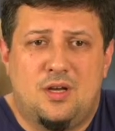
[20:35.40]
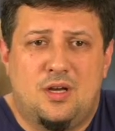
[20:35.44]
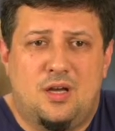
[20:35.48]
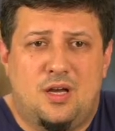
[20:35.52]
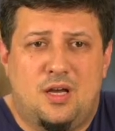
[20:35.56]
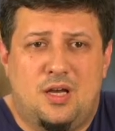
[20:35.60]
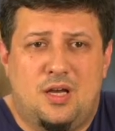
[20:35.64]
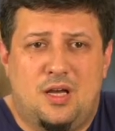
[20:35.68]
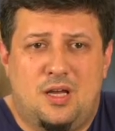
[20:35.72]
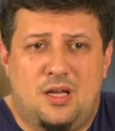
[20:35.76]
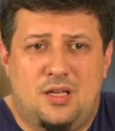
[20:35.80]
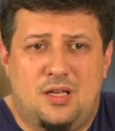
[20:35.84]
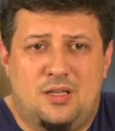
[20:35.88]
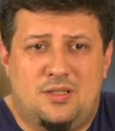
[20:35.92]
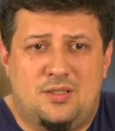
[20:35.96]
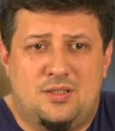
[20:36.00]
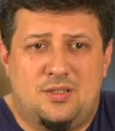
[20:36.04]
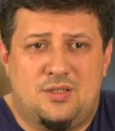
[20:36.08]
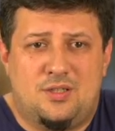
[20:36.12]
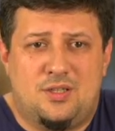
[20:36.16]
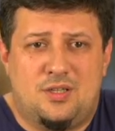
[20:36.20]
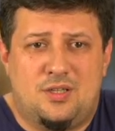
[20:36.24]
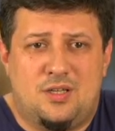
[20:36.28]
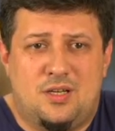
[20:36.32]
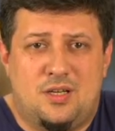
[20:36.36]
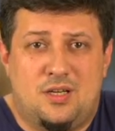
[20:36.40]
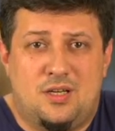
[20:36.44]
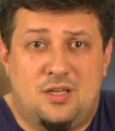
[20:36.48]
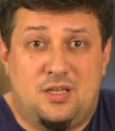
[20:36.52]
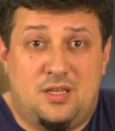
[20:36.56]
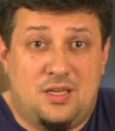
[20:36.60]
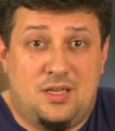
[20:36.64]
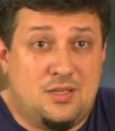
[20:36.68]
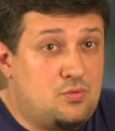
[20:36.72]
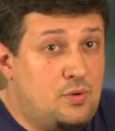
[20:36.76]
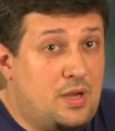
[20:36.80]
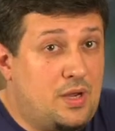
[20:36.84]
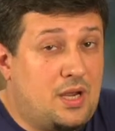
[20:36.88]
And
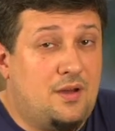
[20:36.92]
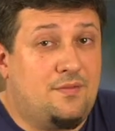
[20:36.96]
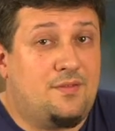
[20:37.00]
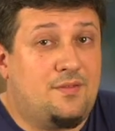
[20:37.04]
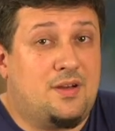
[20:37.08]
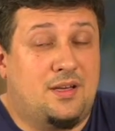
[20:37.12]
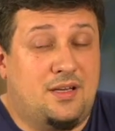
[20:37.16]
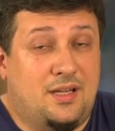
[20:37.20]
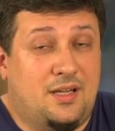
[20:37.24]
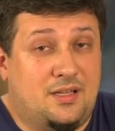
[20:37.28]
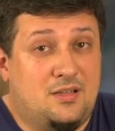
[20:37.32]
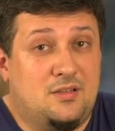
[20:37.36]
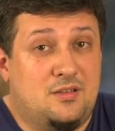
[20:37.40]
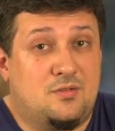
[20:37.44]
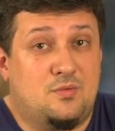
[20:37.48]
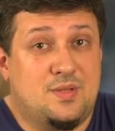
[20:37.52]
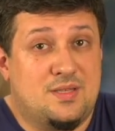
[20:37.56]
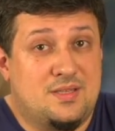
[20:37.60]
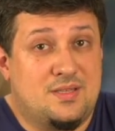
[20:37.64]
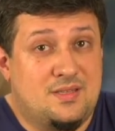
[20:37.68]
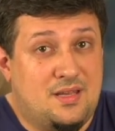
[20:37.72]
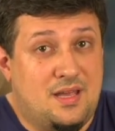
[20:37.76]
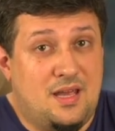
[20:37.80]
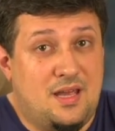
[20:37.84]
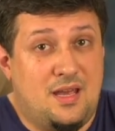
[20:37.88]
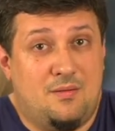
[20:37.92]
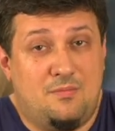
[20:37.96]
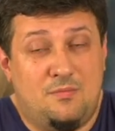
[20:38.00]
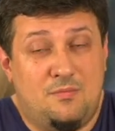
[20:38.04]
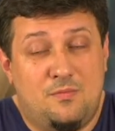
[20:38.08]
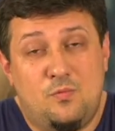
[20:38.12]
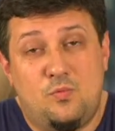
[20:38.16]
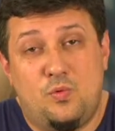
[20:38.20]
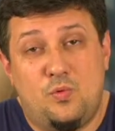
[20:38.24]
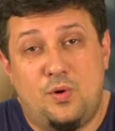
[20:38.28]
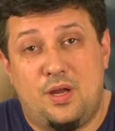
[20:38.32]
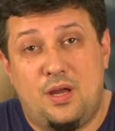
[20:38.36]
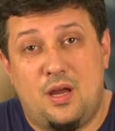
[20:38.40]
yes, we have connected with
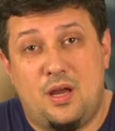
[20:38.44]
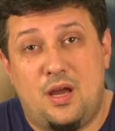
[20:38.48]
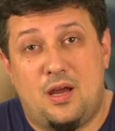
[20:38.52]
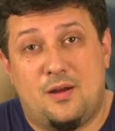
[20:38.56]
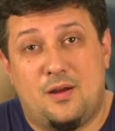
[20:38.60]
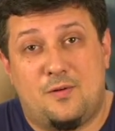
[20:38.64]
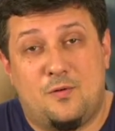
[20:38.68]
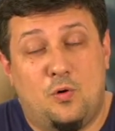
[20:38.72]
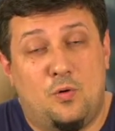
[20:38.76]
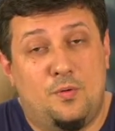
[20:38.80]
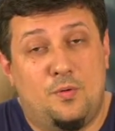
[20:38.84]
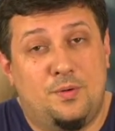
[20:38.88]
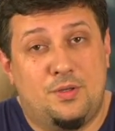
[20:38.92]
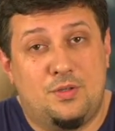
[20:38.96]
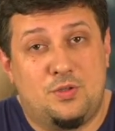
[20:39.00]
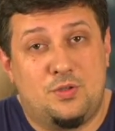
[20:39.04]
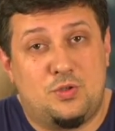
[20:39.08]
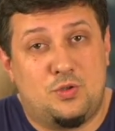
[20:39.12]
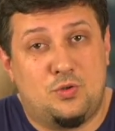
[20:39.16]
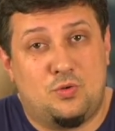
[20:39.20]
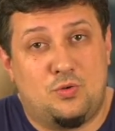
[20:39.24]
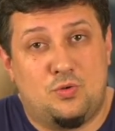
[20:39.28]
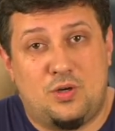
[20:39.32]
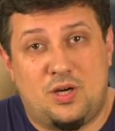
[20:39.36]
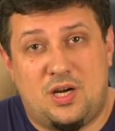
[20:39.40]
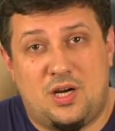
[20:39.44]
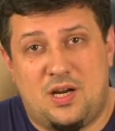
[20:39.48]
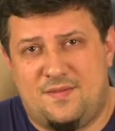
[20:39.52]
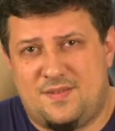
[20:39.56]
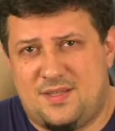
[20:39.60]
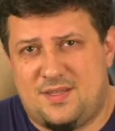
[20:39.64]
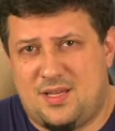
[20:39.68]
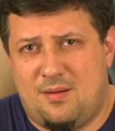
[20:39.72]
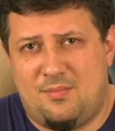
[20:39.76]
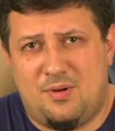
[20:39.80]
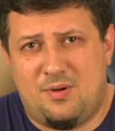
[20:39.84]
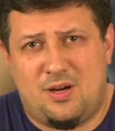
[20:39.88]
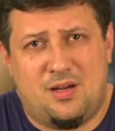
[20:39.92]
them. We are going to have
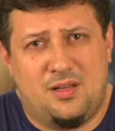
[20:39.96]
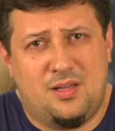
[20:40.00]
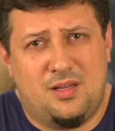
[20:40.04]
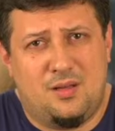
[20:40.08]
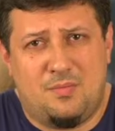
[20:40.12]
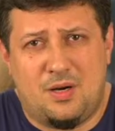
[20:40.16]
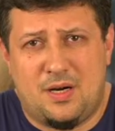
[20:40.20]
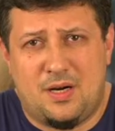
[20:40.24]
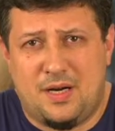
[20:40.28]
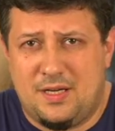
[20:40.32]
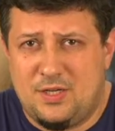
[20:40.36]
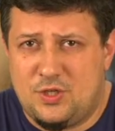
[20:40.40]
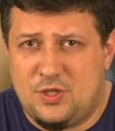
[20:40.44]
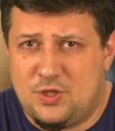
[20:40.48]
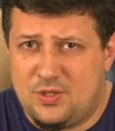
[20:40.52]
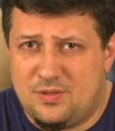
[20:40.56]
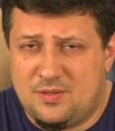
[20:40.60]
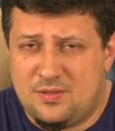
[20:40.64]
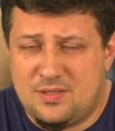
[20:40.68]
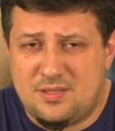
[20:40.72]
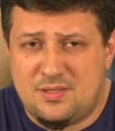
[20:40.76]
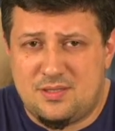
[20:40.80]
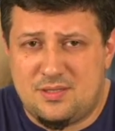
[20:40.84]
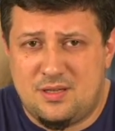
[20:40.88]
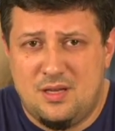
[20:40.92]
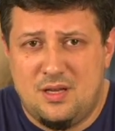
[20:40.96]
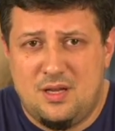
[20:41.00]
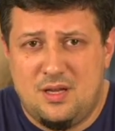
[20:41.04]
some collaborations.